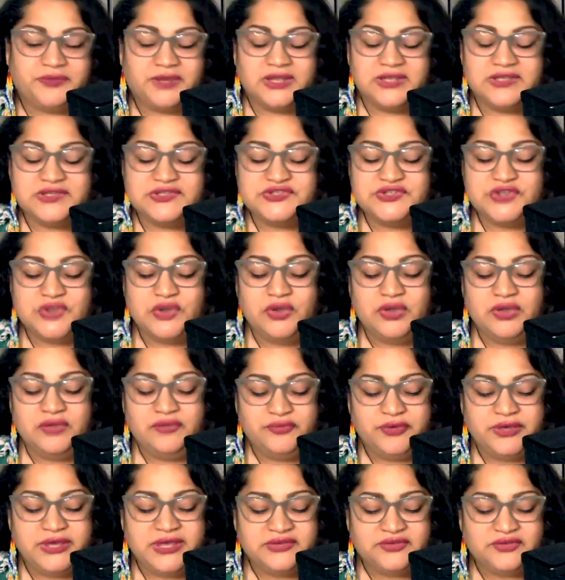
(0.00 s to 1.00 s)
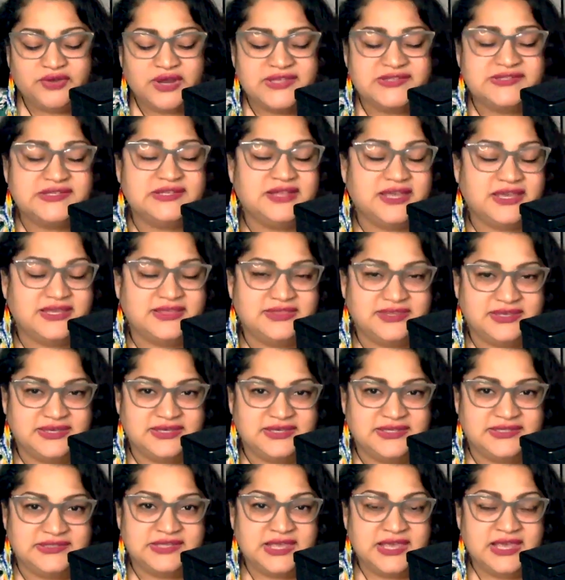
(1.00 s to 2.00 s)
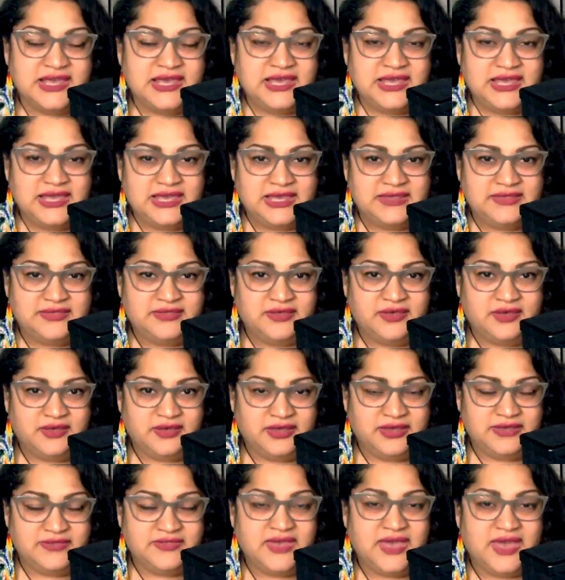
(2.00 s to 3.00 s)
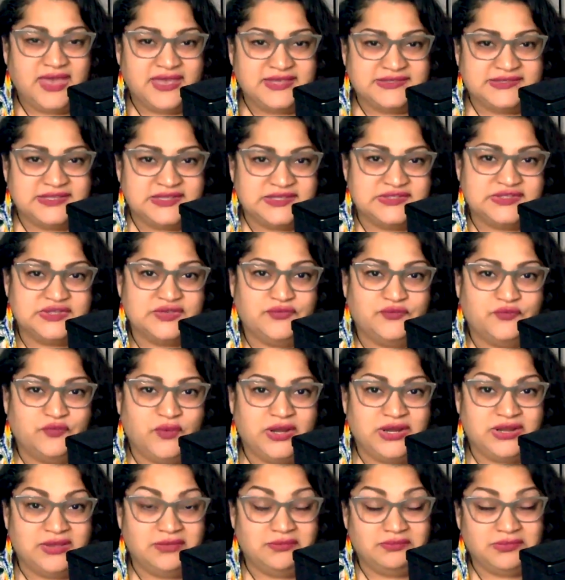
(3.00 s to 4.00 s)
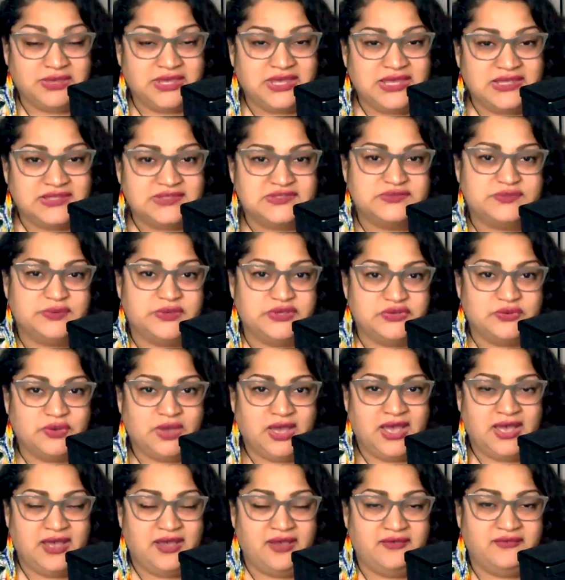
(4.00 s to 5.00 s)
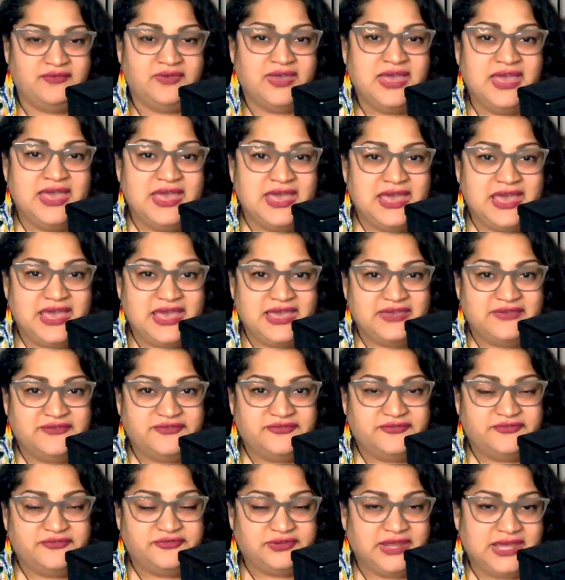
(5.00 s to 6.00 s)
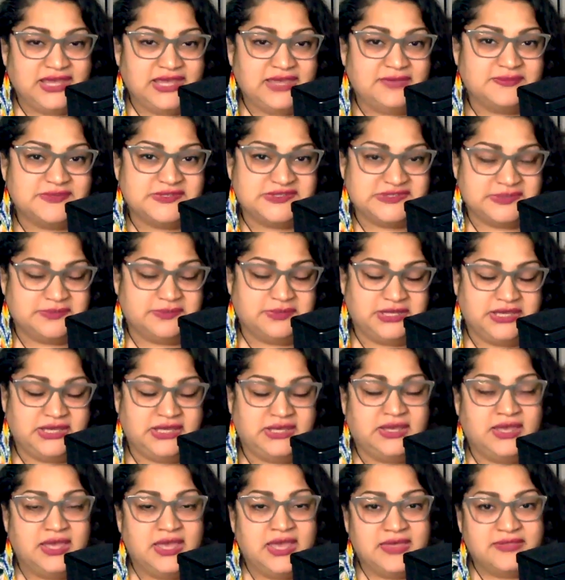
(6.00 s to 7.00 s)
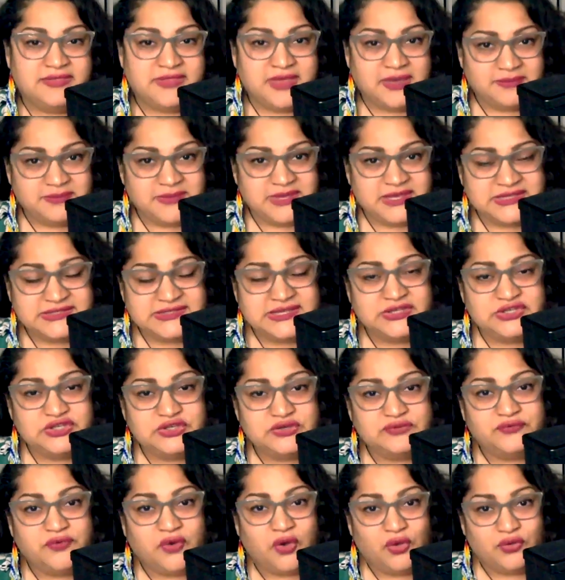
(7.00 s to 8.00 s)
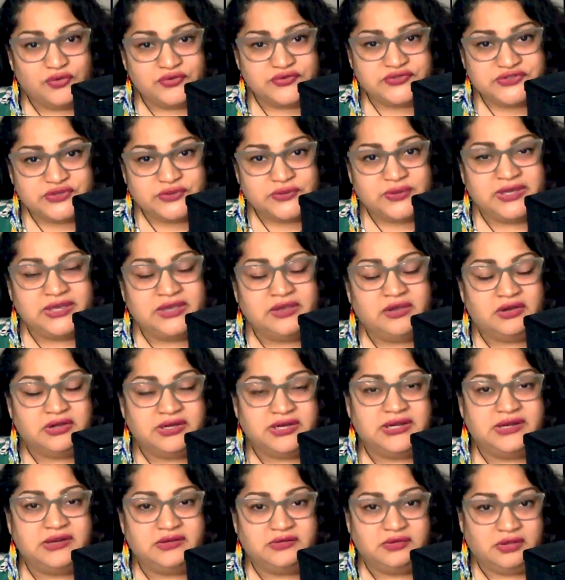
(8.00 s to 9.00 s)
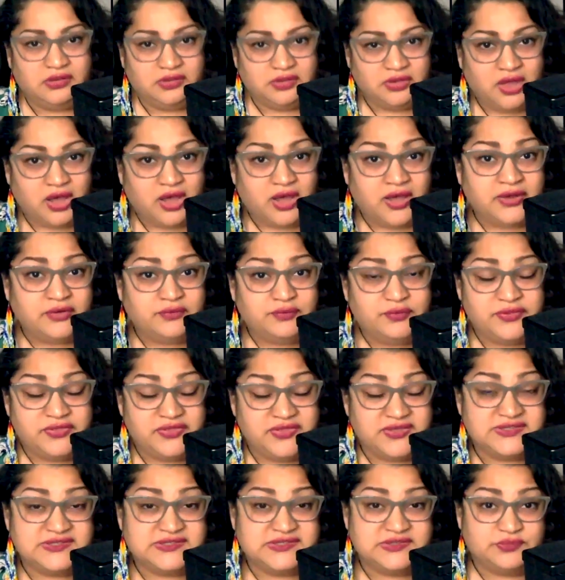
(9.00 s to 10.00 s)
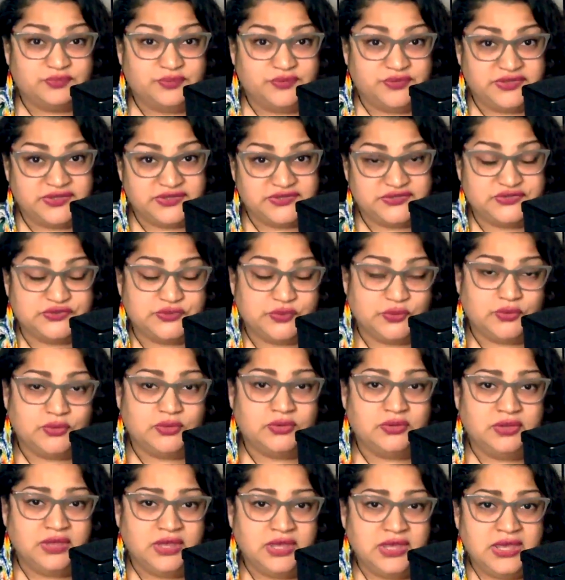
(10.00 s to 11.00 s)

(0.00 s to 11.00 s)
So if we translate this in the essence of what it means when you have a flame sibling, that means that you've also incarnated a lot with this soul.